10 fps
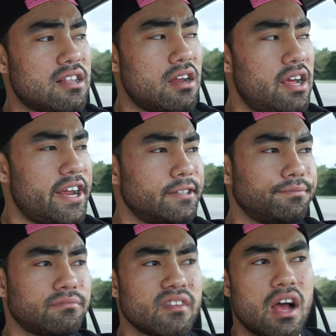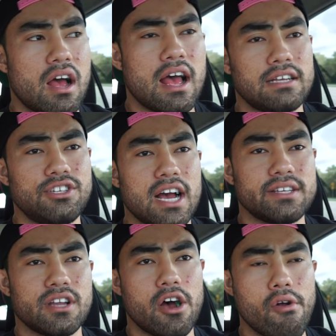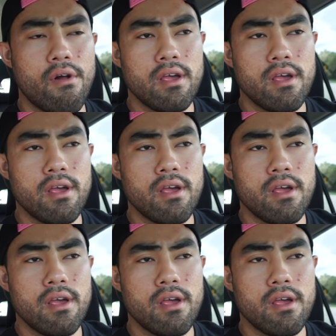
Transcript: got done eating, as you guys know.